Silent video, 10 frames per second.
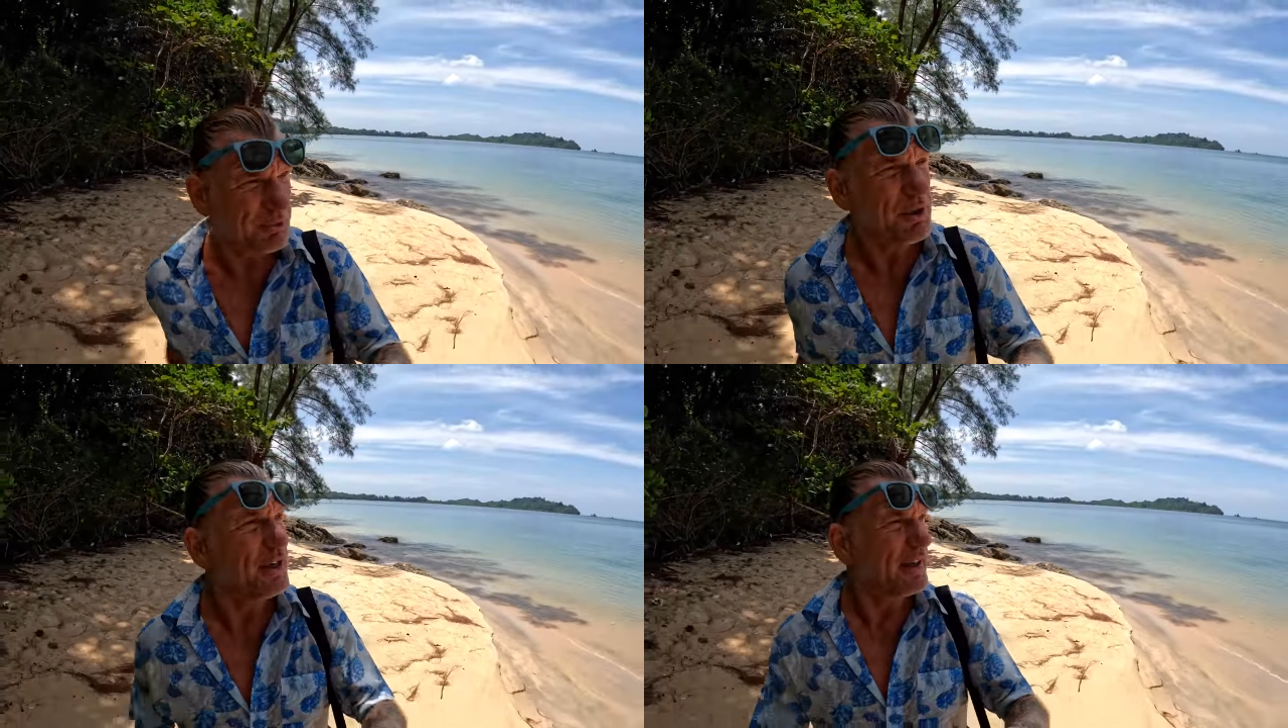
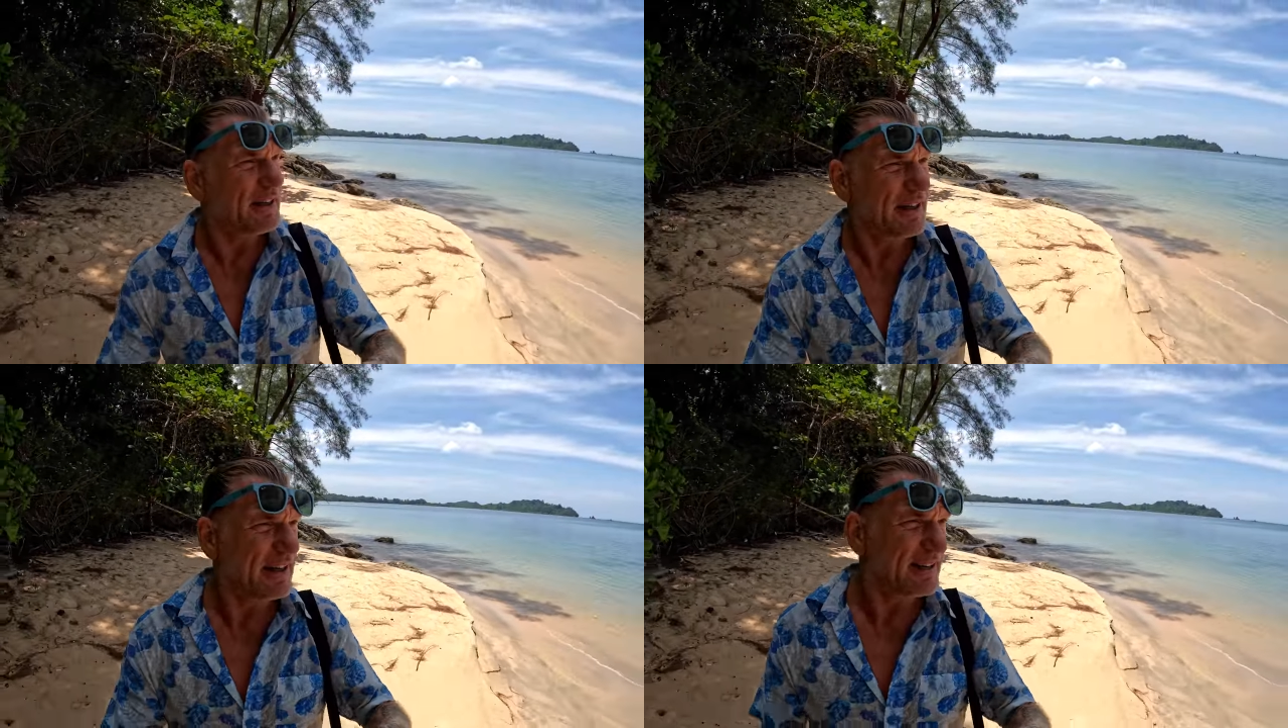really
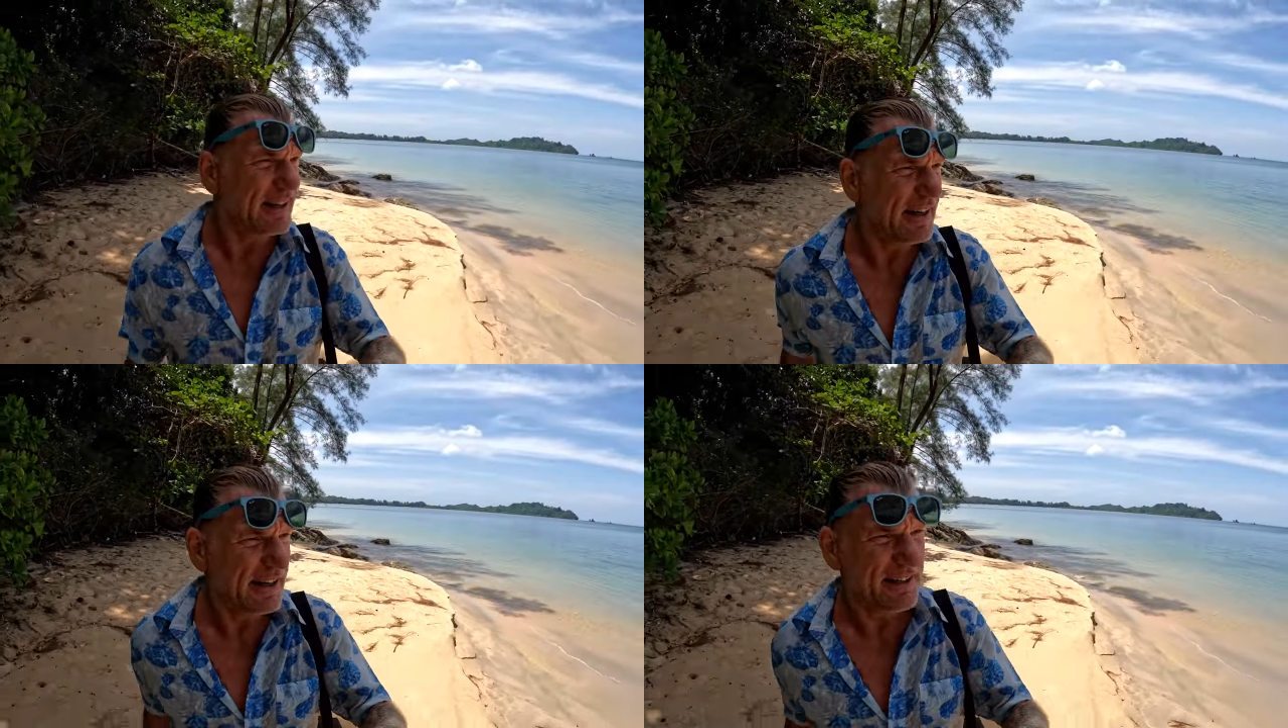have cleared
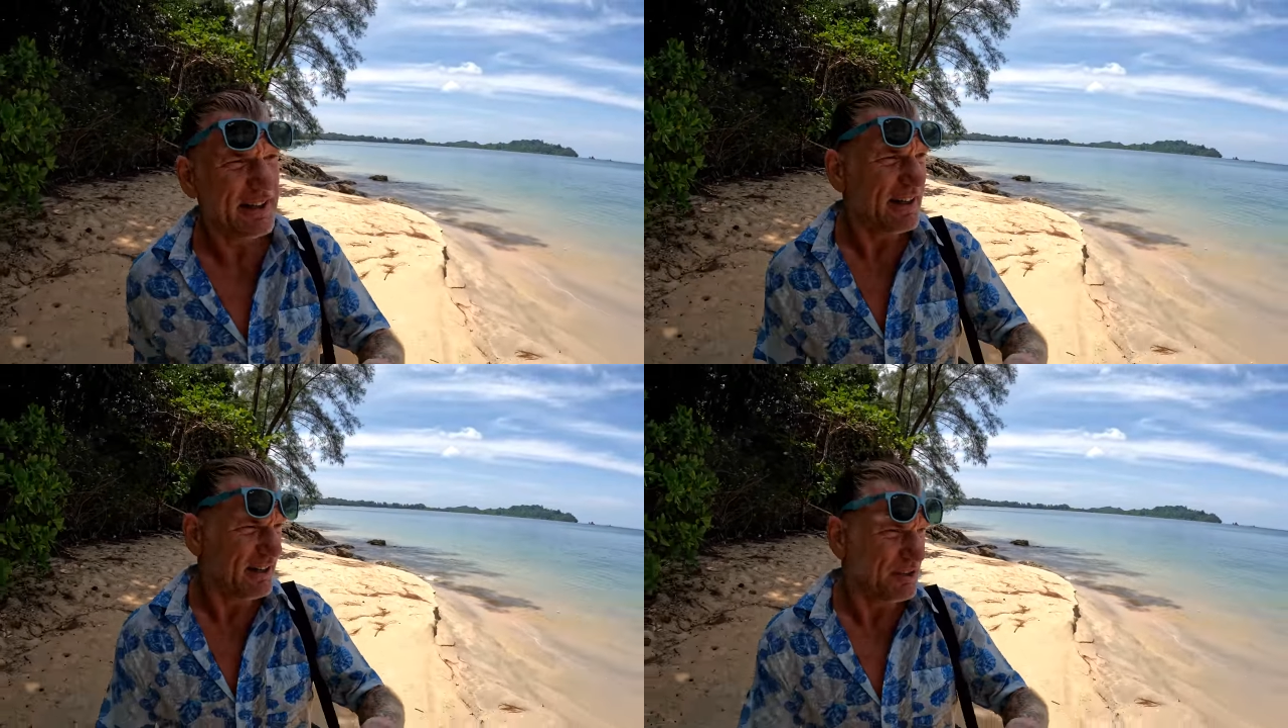the air
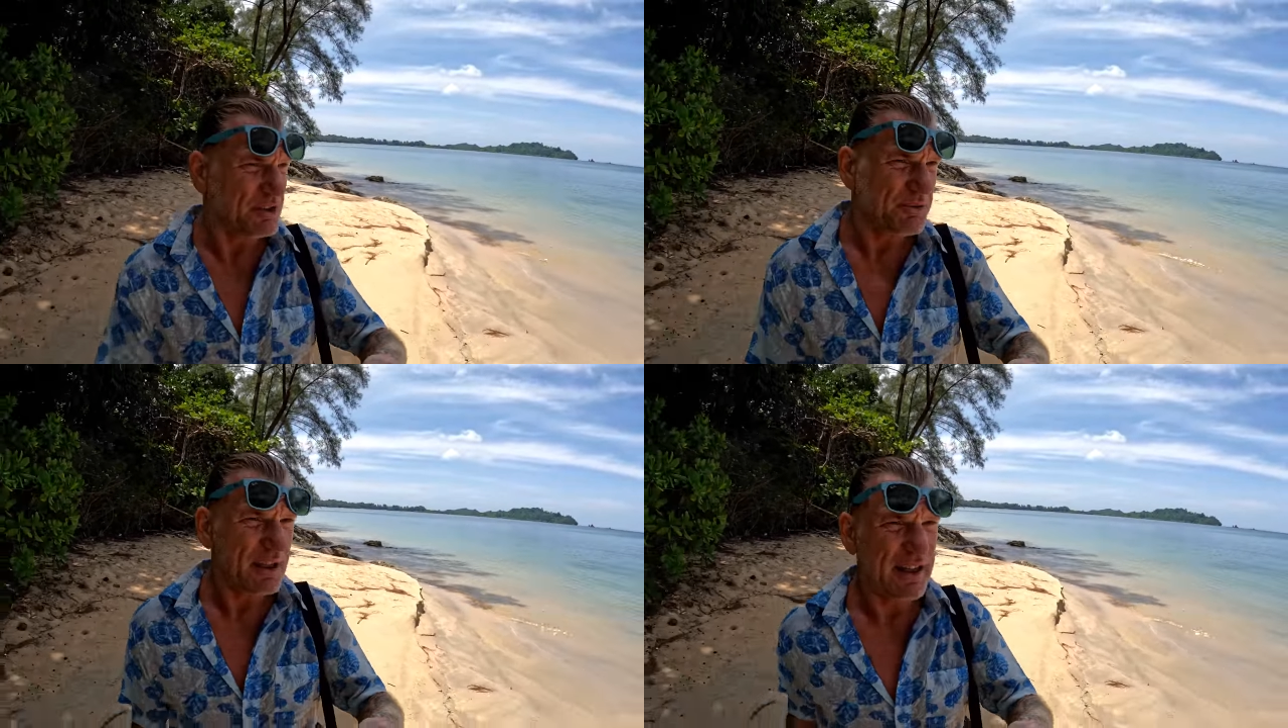the air
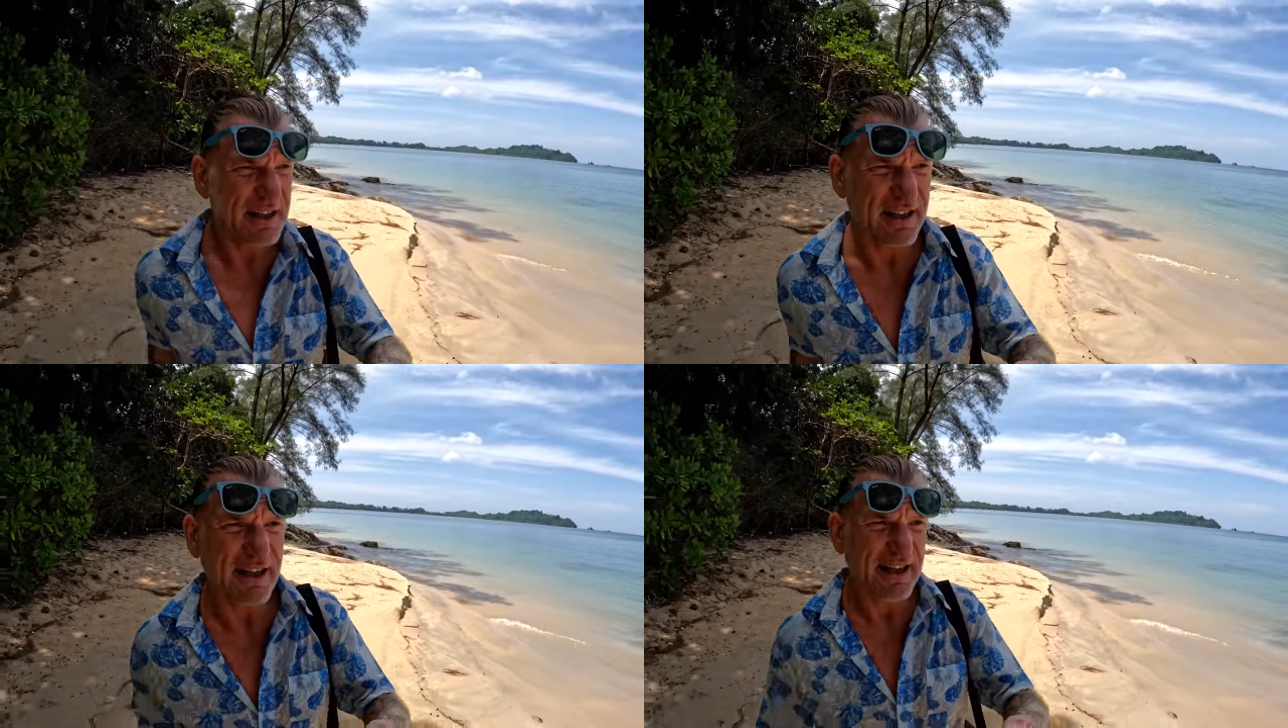looks really
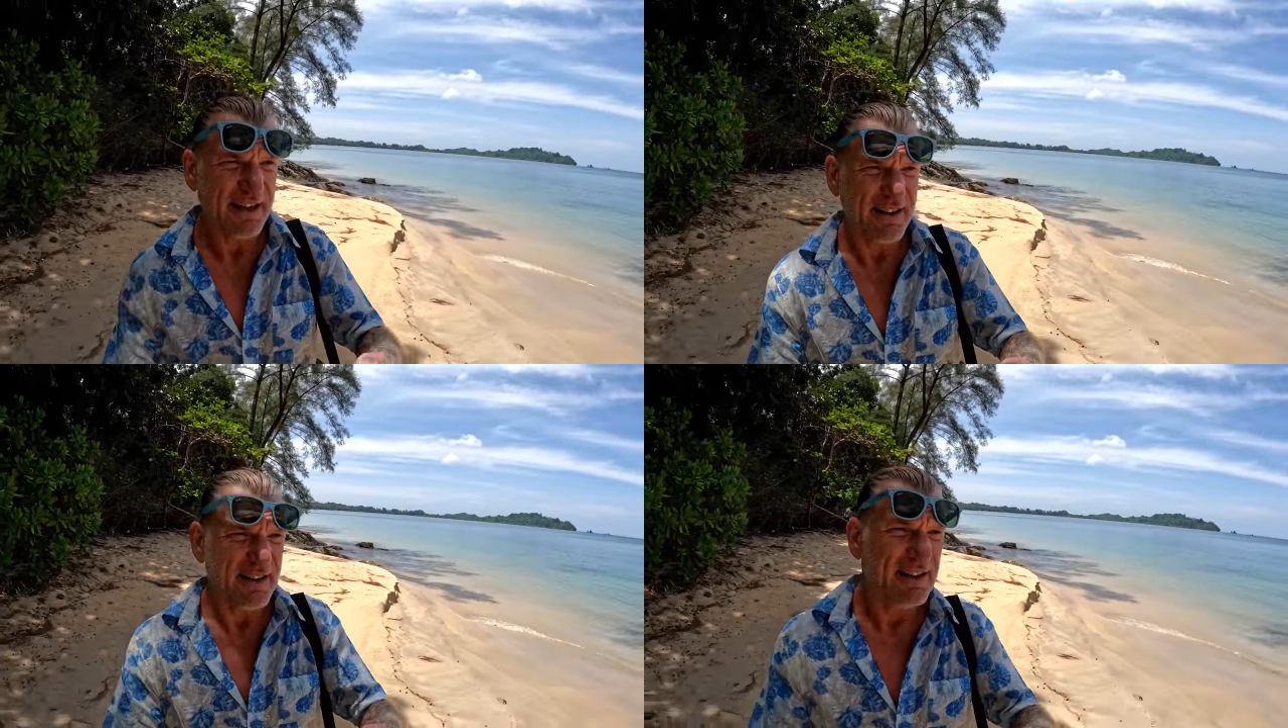
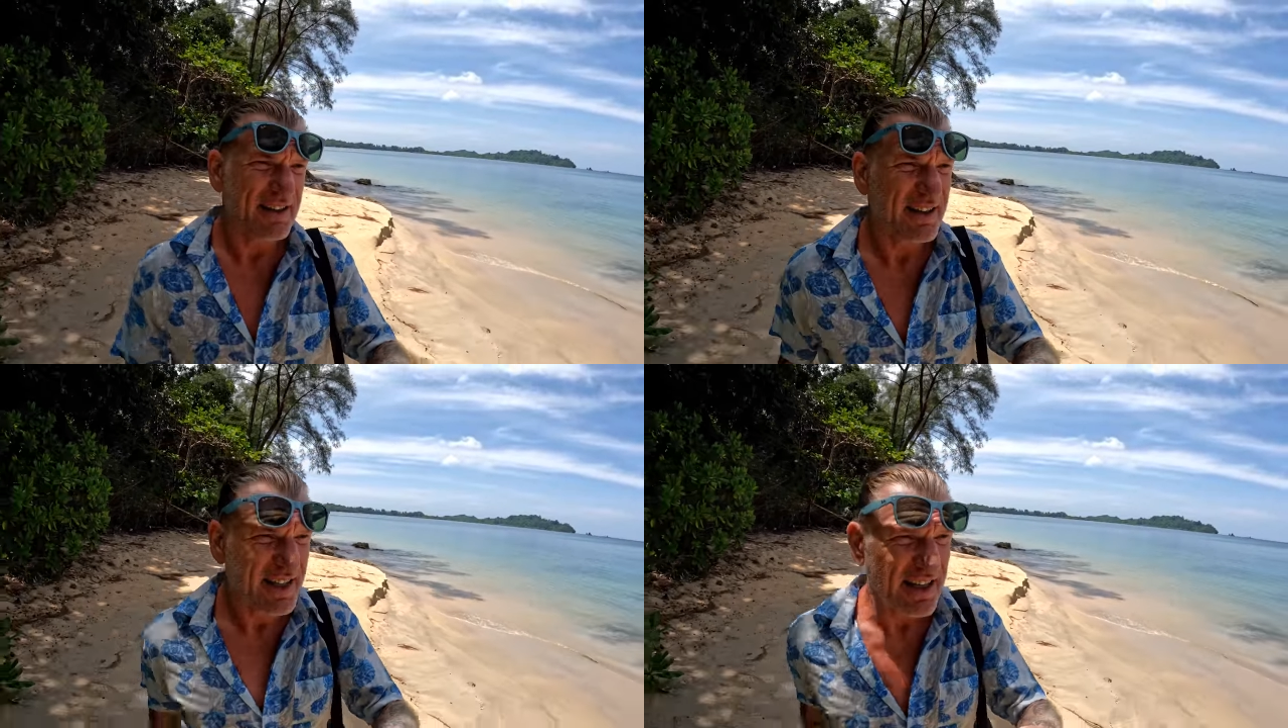clean
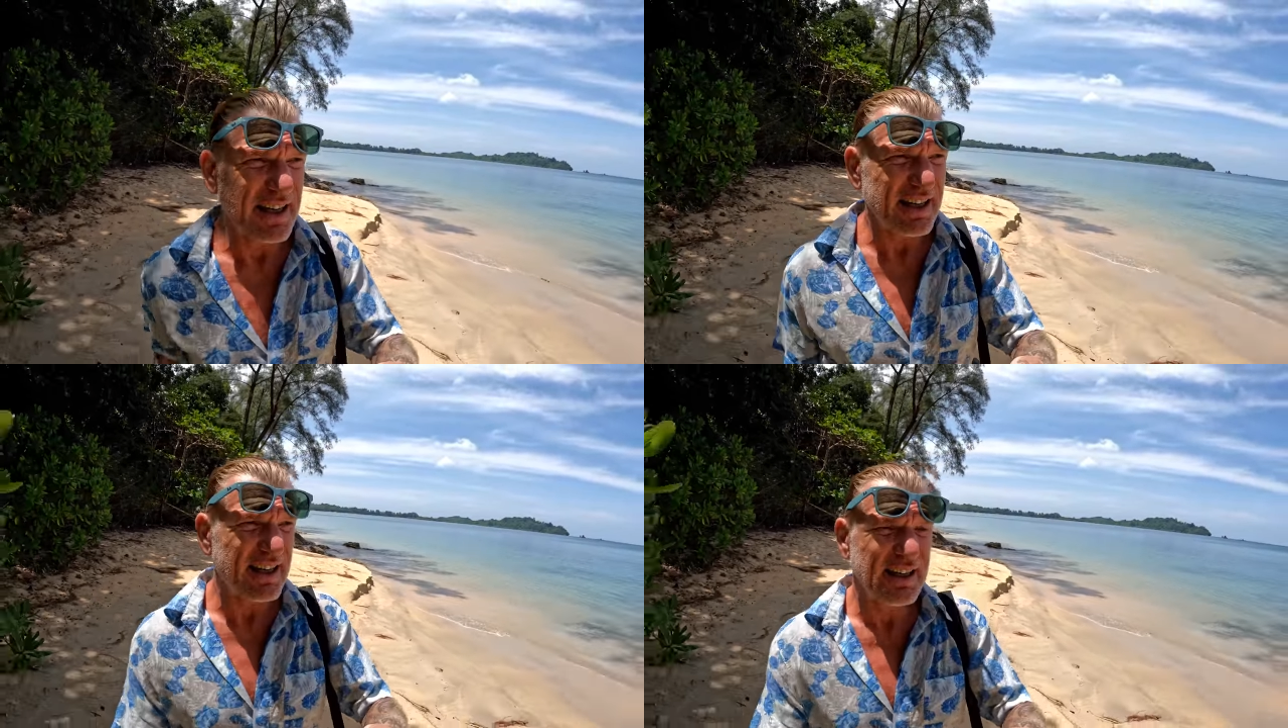
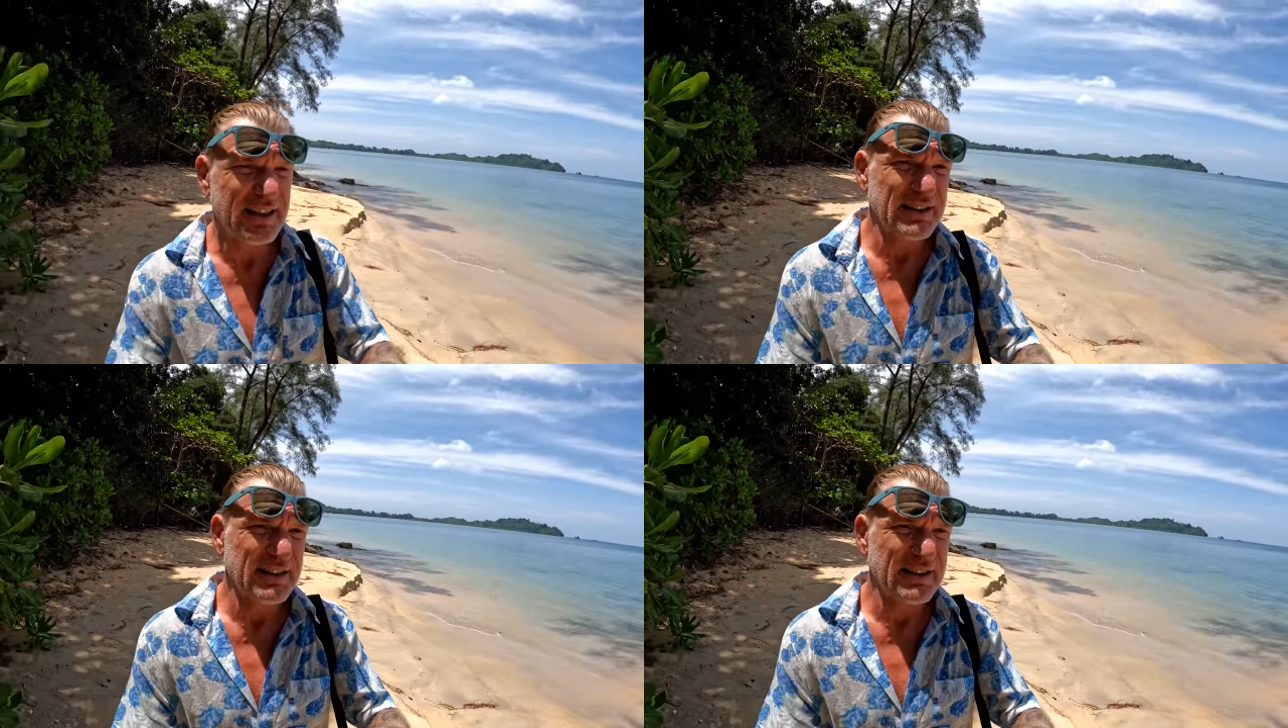clear